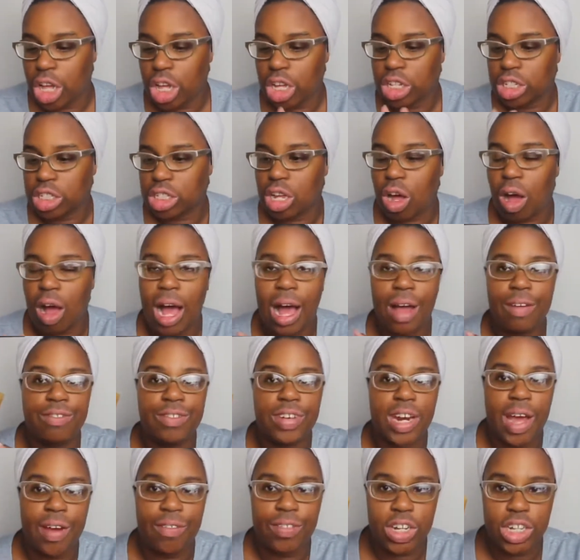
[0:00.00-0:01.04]
So I've
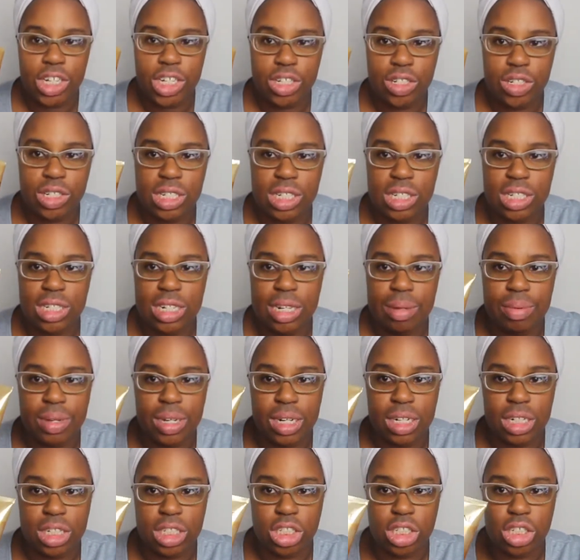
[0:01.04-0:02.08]
never used this deep
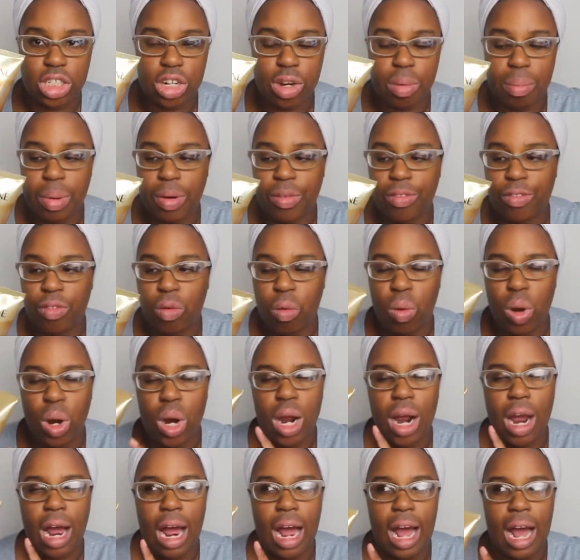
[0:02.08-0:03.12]
conditioner
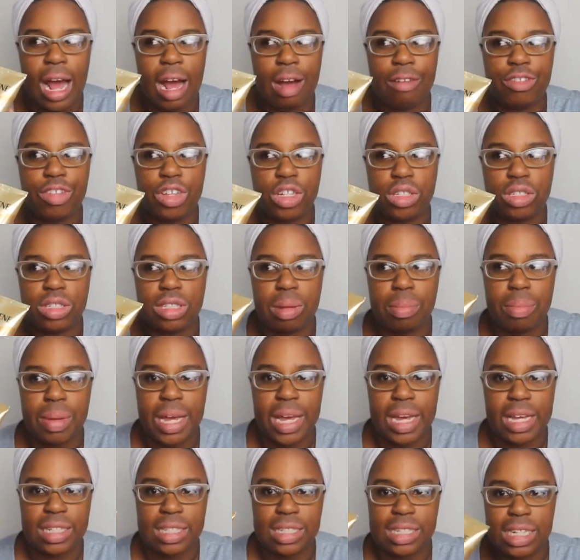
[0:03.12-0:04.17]
before. I have used the
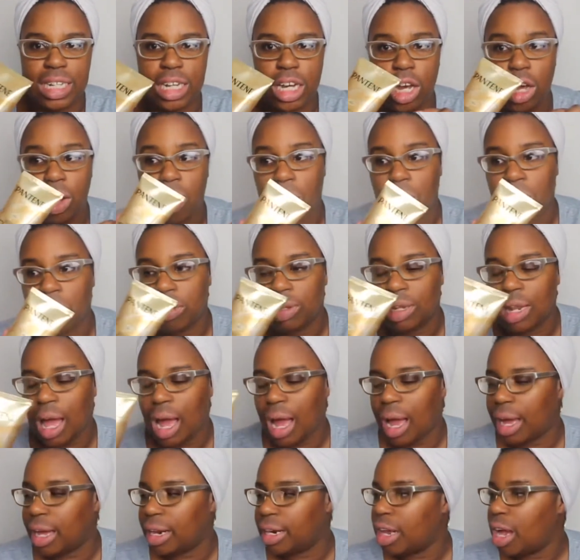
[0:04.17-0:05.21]
Pantene Gold
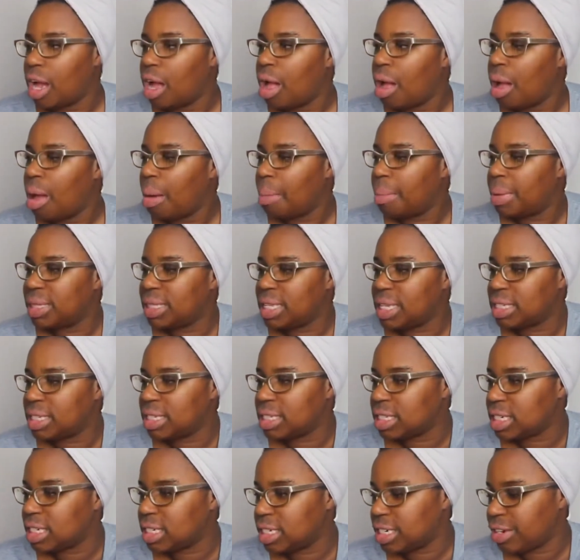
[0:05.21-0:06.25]
line, but this
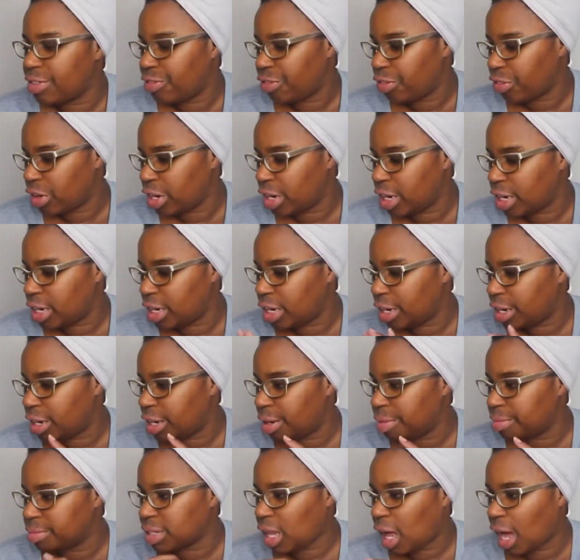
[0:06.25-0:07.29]
is a different
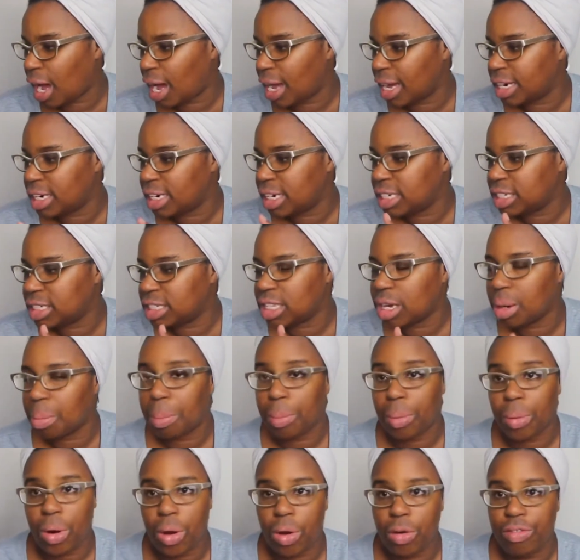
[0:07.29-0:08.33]
line. It's their
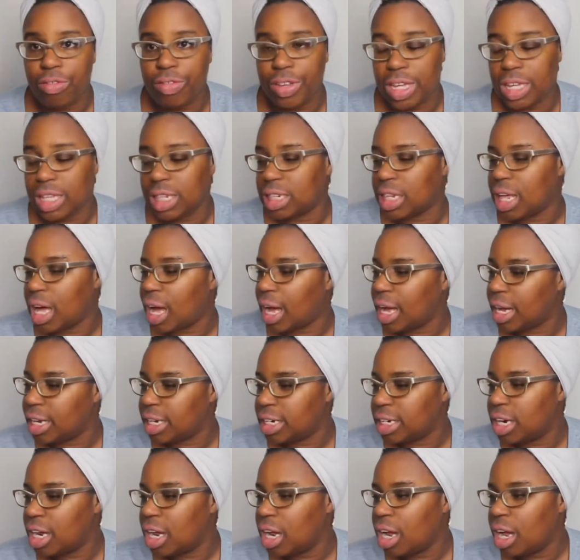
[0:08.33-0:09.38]
Pro V
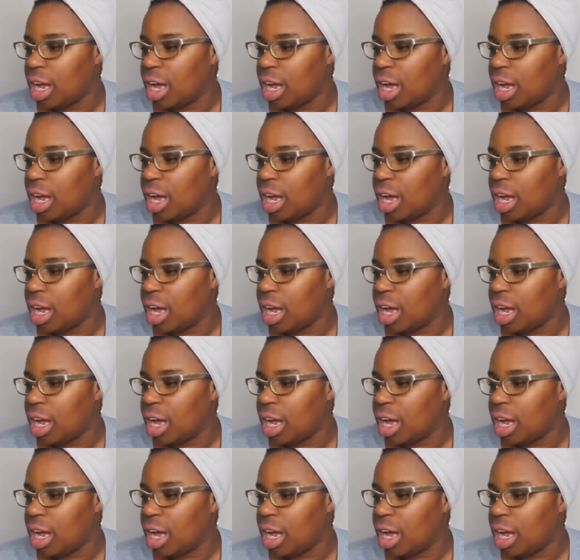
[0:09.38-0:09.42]
line.